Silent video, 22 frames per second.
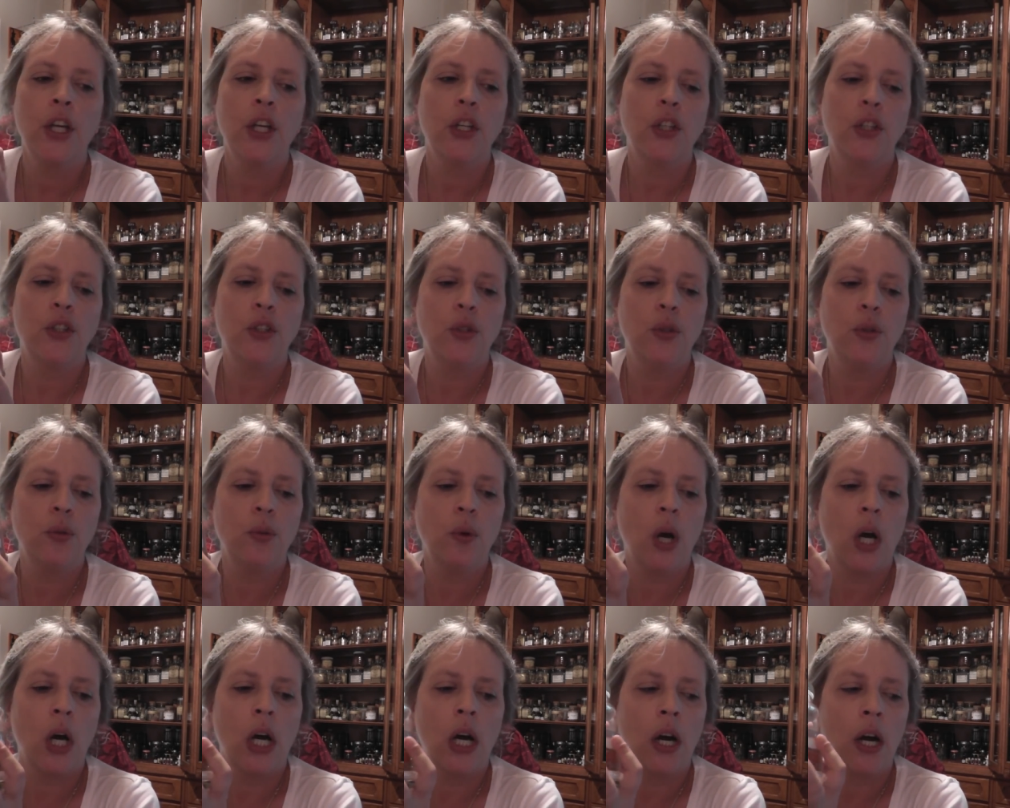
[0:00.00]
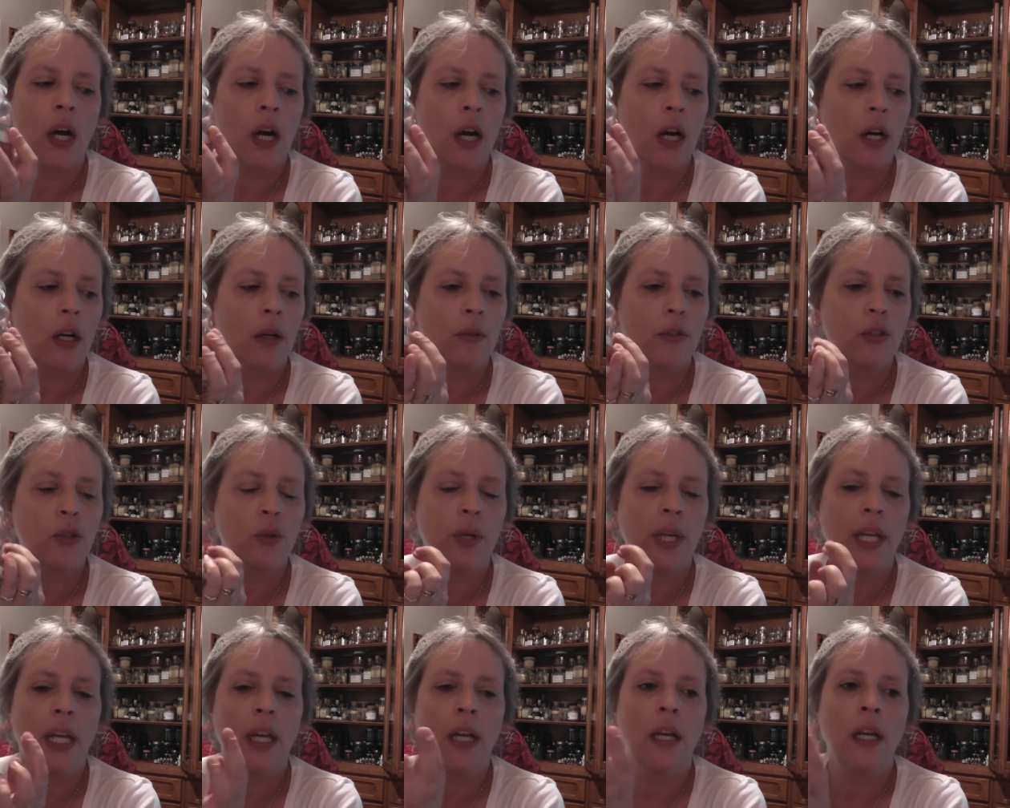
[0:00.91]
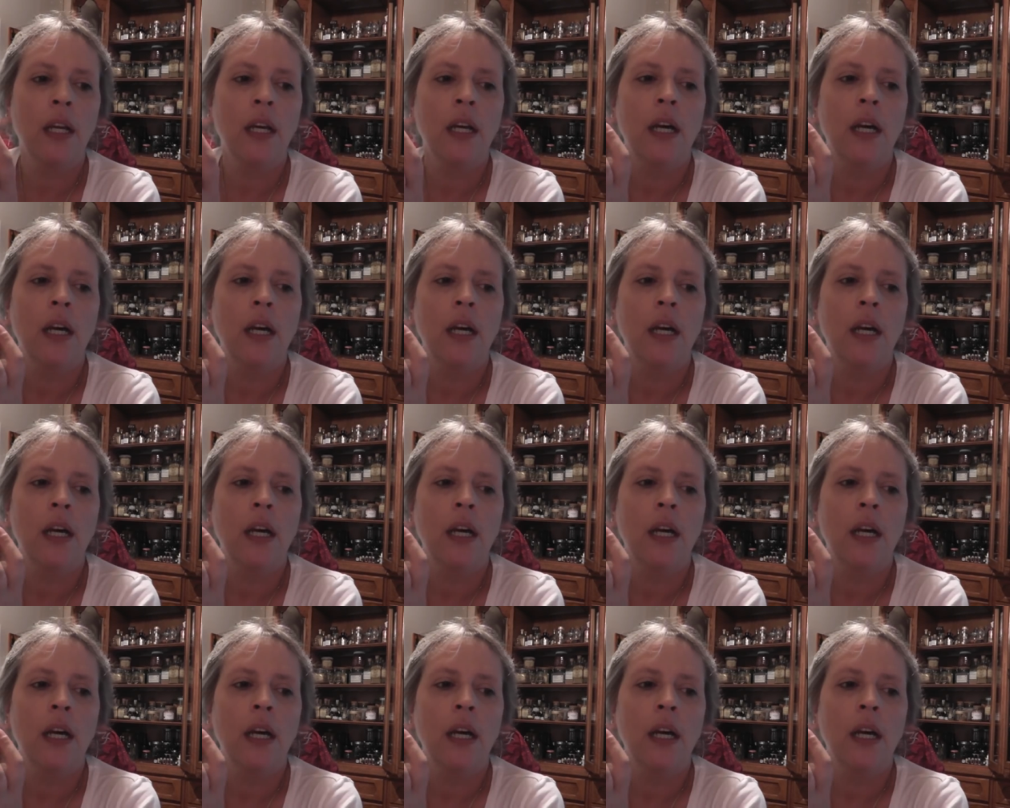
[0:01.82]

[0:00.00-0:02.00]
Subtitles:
you are doing